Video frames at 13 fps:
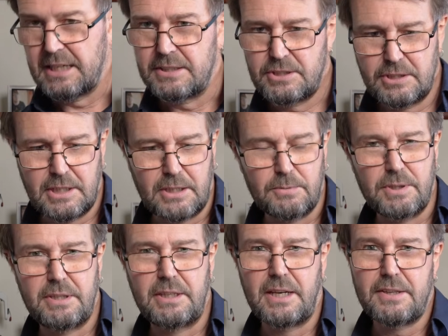to go
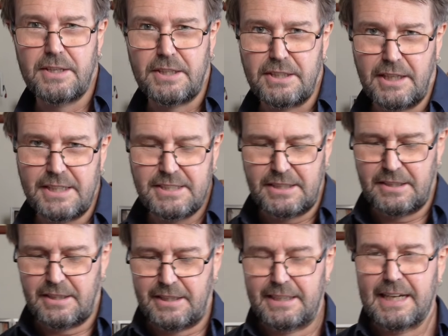with the other
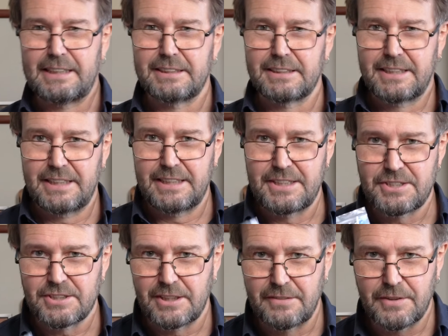99 Allen
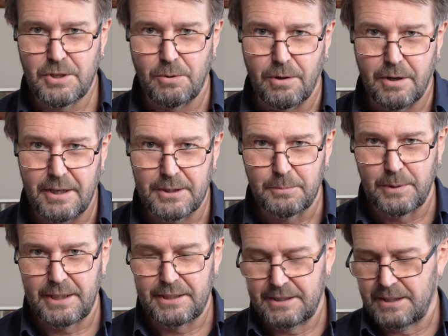keys that I've acquired
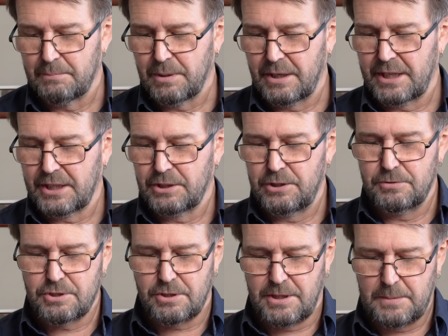when buying new
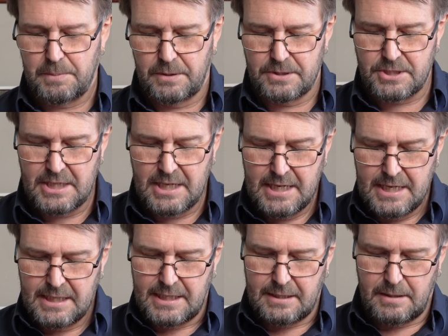tripods.
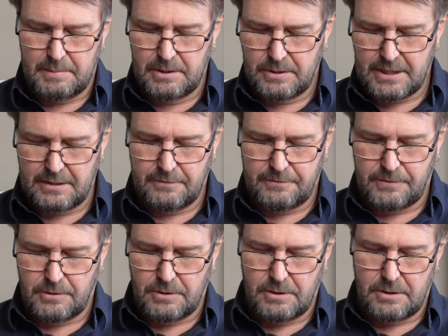Now, I'll be looking
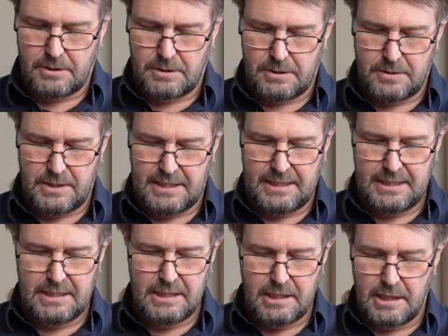for
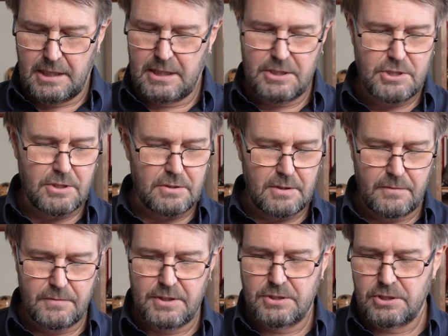the larger
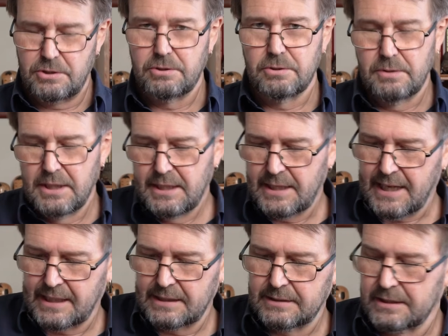of the two
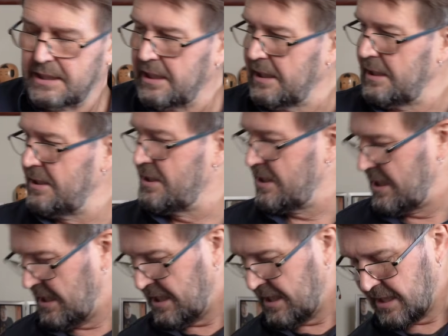Allen keys,
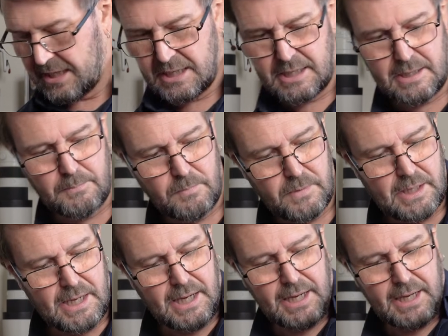
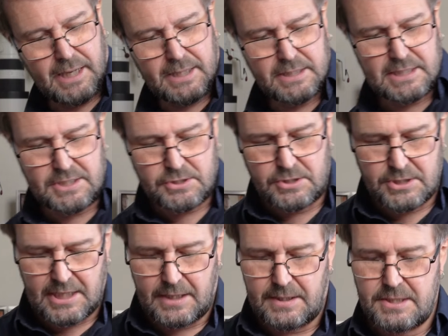and let's
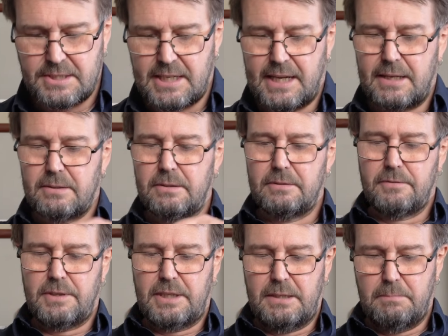just get this out
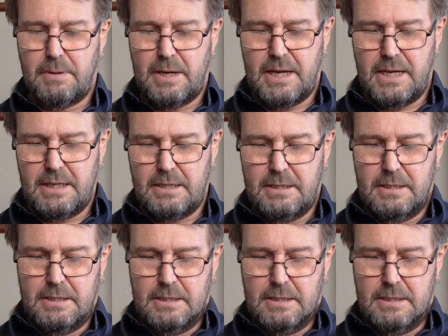of the bag.